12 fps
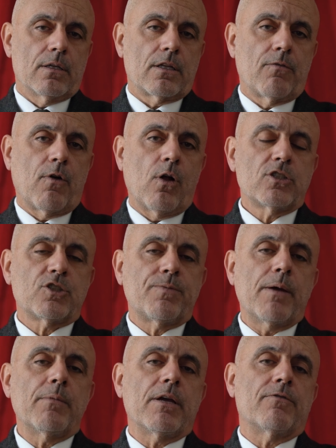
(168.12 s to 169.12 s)
The World
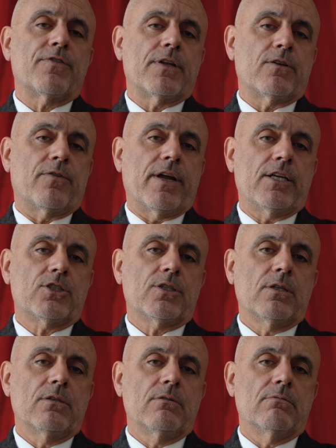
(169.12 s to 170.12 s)
Swimming
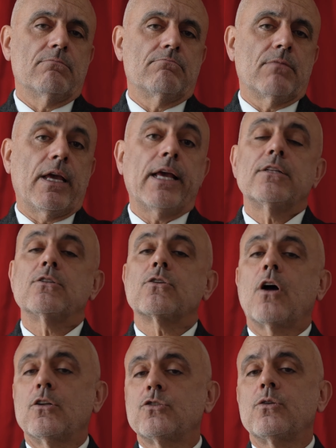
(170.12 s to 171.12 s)
Federation, in
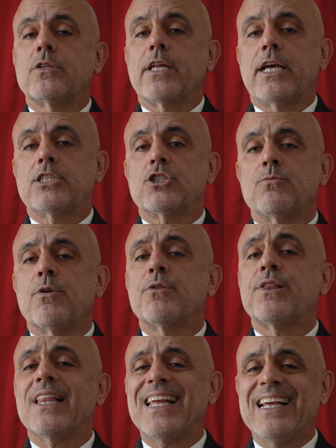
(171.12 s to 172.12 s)
consultation
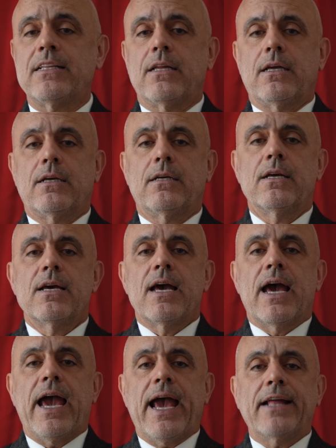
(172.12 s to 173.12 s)
with leading
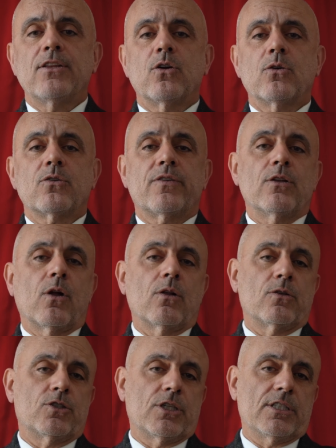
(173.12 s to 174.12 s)

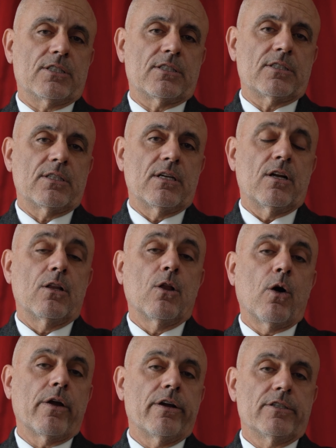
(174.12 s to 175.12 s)
endocrinologists,
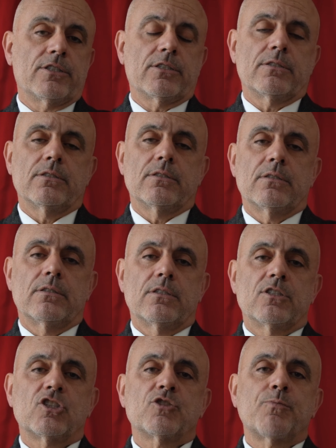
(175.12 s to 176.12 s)
lawyers,
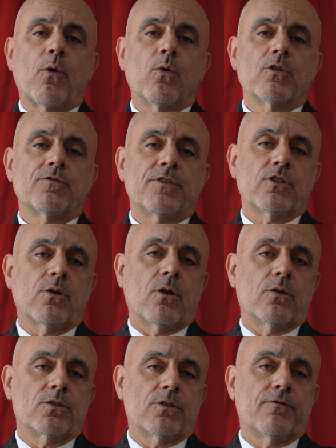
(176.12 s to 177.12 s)
sports
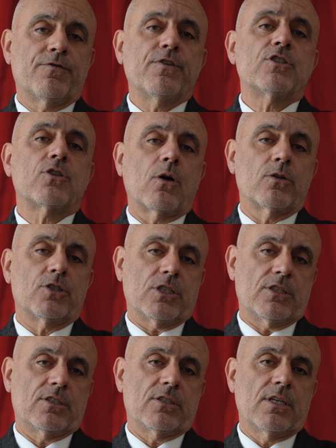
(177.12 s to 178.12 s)

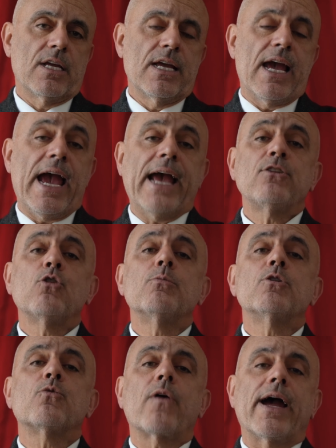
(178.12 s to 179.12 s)
physiologists, and
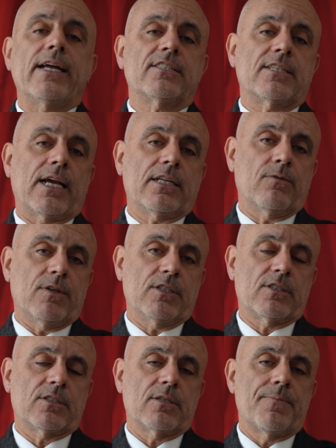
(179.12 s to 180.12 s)
human rights
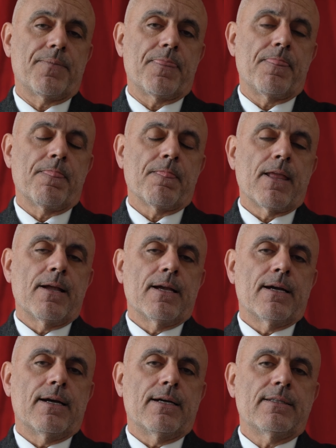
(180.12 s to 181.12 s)
activists,
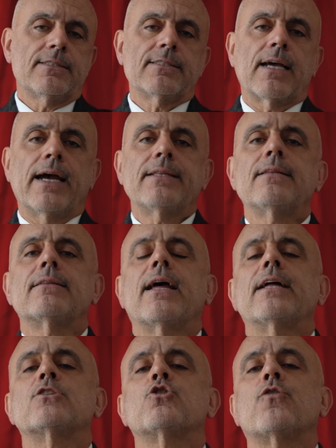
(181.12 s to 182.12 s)
decided
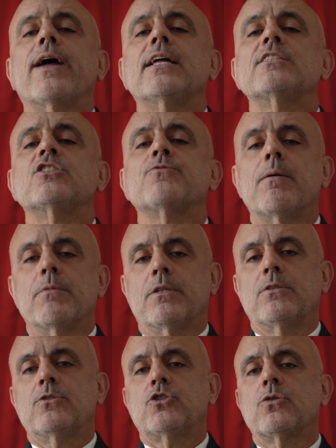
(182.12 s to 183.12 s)
that trans
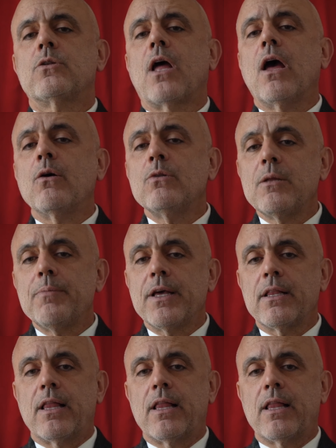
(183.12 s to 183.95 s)
women should only be